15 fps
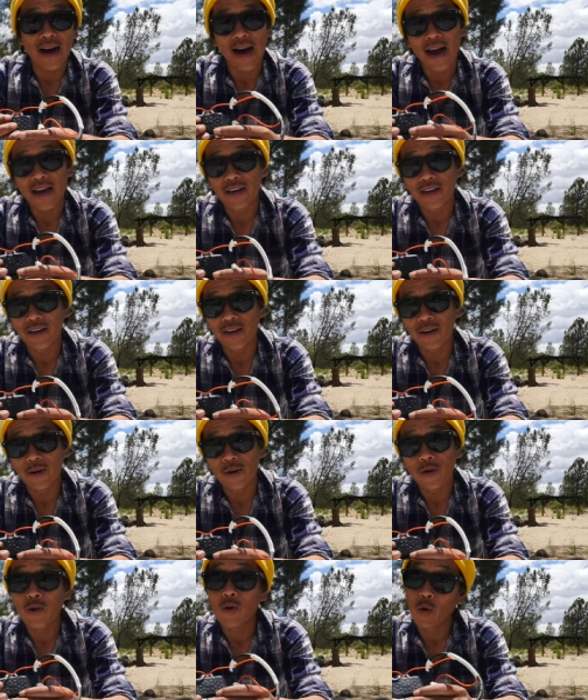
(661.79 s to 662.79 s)

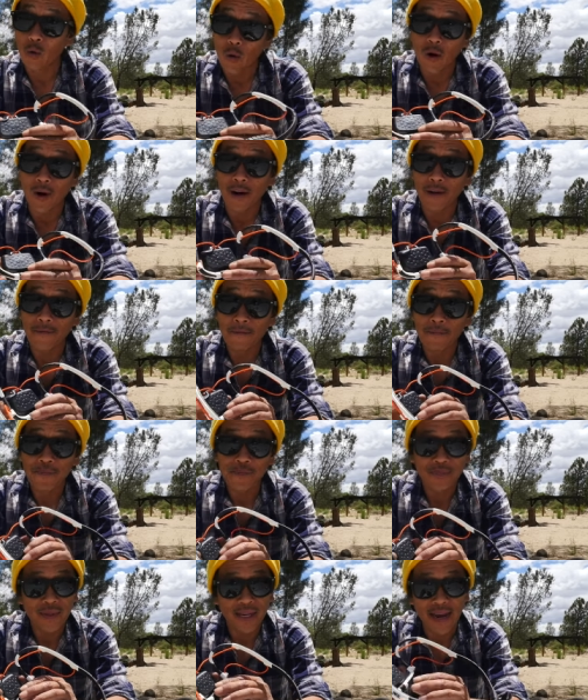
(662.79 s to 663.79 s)
IKO Core
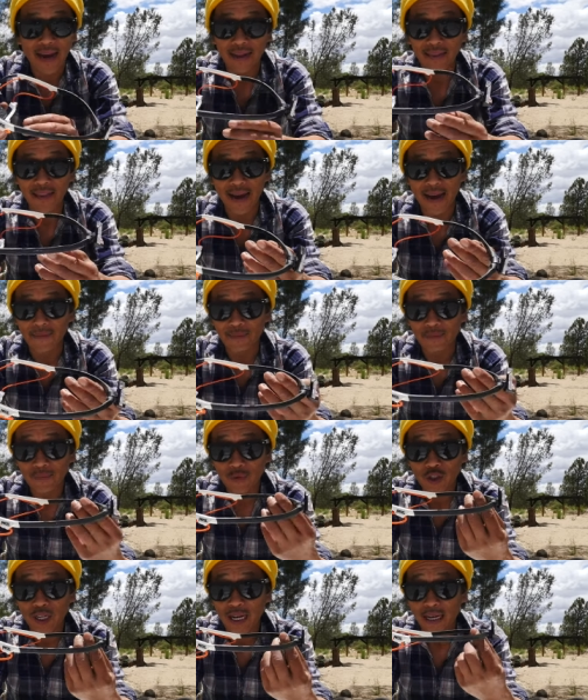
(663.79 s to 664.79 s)
headlamp.
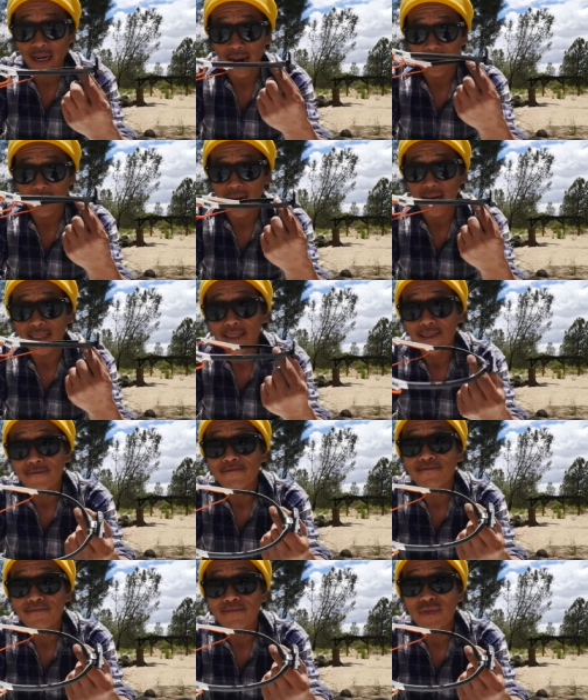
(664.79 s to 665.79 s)
Check it out, guys.
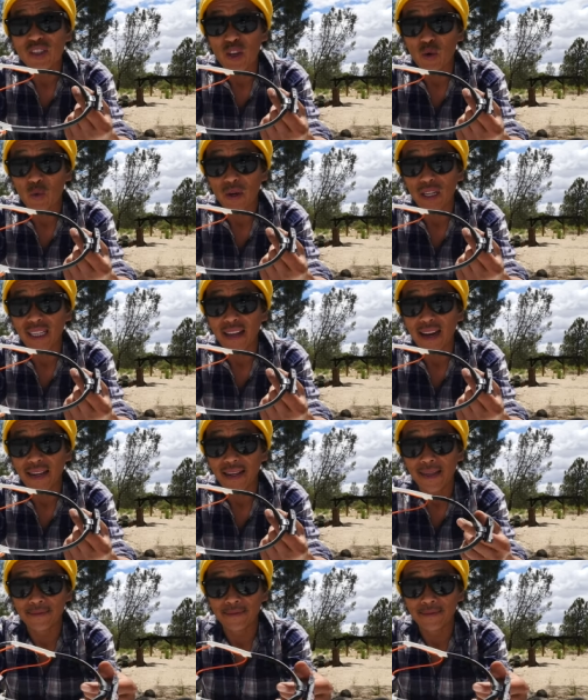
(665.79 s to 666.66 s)
You'll really like it.